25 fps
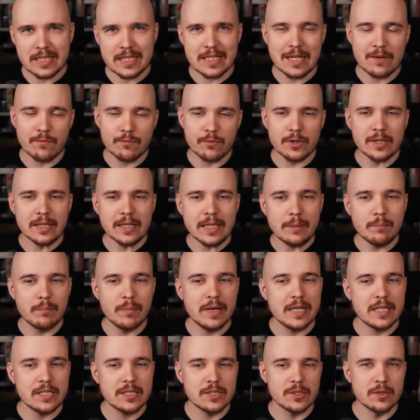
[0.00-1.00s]
differently
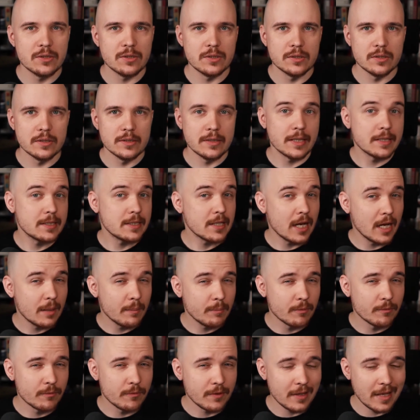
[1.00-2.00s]
based on the type
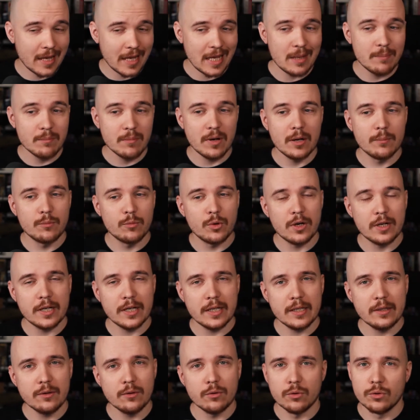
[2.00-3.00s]
of game I'm
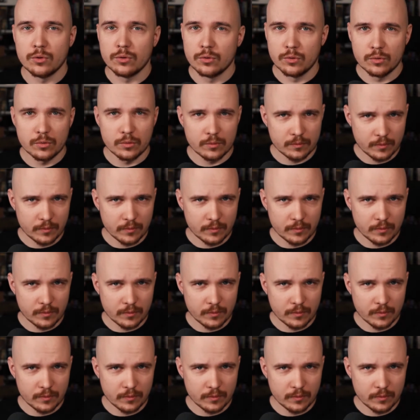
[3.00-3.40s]
running or